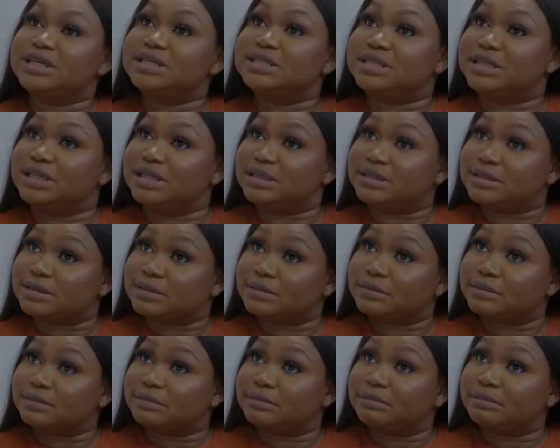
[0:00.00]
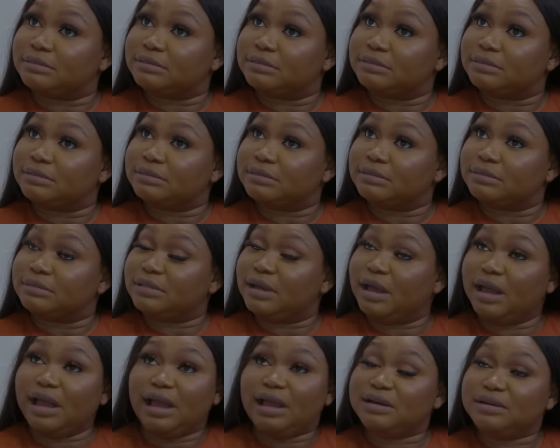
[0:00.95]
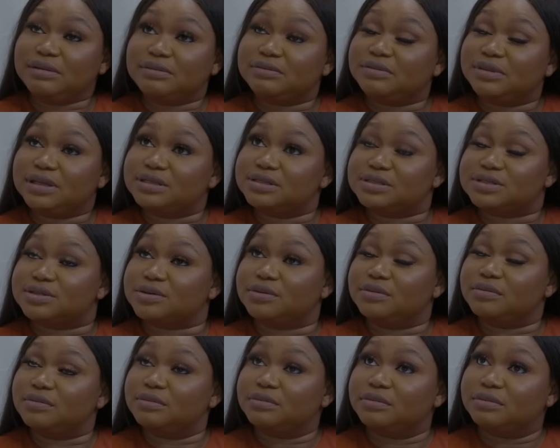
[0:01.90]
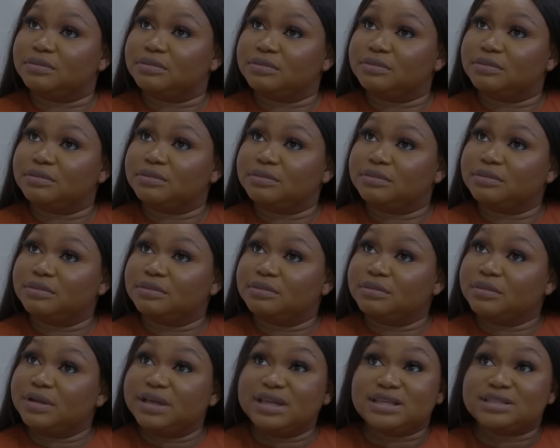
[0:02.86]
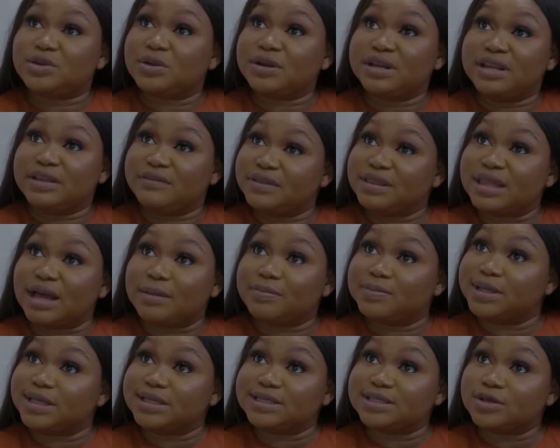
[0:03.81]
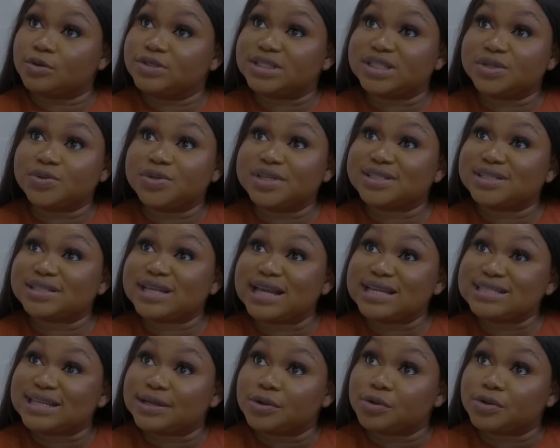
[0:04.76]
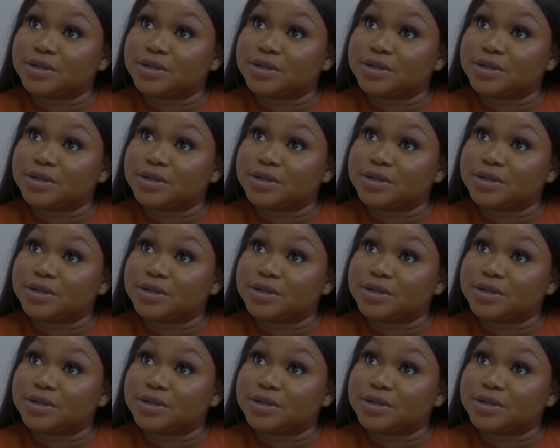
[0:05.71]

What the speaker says: Is it? I don't think so. He's not leaving that place until he signs an